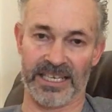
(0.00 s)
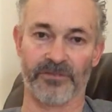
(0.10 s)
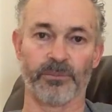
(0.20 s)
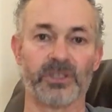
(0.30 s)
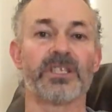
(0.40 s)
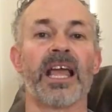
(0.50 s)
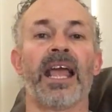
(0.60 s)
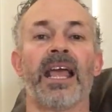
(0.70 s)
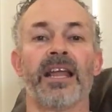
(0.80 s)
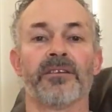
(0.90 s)
government,
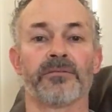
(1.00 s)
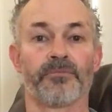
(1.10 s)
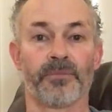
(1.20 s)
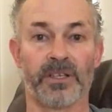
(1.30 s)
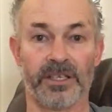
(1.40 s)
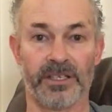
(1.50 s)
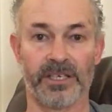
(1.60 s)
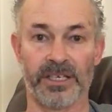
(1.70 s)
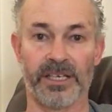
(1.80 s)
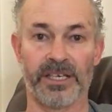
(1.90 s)
and
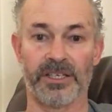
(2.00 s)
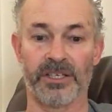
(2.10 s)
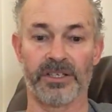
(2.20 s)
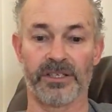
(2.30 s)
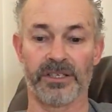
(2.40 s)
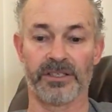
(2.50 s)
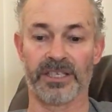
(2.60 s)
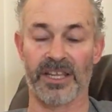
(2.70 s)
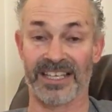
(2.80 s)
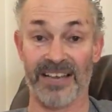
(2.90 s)

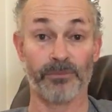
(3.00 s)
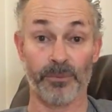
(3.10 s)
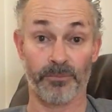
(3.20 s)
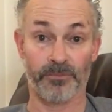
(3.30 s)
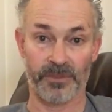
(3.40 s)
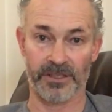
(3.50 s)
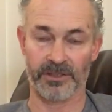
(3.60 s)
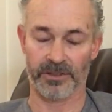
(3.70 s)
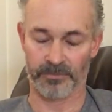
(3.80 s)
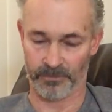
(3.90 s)
the government
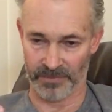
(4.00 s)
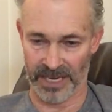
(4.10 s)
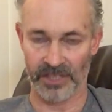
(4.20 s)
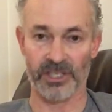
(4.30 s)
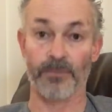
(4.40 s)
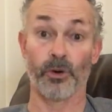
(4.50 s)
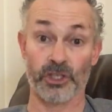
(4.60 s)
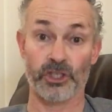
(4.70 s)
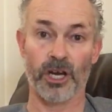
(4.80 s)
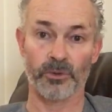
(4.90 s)
ends up on
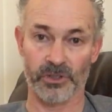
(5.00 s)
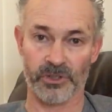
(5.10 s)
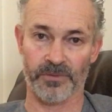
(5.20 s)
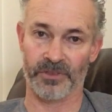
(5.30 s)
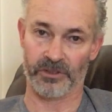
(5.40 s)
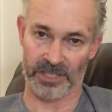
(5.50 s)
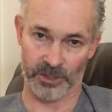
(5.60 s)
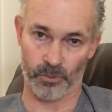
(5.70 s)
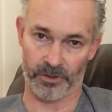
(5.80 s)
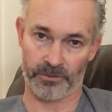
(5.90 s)
his shoulders, because
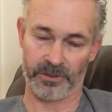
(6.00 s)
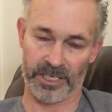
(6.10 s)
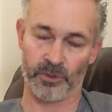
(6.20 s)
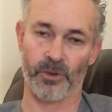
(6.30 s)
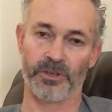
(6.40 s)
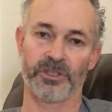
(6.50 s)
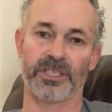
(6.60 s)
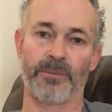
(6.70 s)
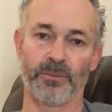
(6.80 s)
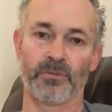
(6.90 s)
that's where he's
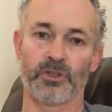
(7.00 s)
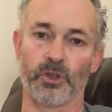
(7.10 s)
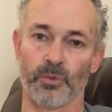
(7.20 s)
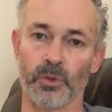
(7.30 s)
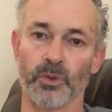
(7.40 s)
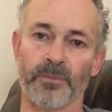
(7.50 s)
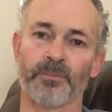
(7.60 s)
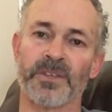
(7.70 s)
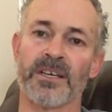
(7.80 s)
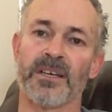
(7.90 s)
coming to rule.
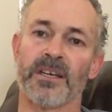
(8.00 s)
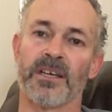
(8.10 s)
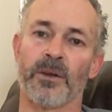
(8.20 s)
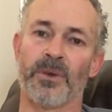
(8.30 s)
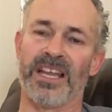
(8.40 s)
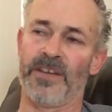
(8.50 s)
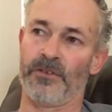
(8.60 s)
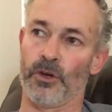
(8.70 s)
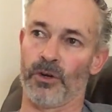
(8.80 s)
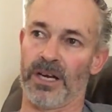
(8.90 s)
But if
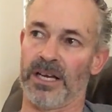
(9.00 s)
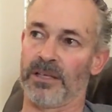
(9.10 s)
you're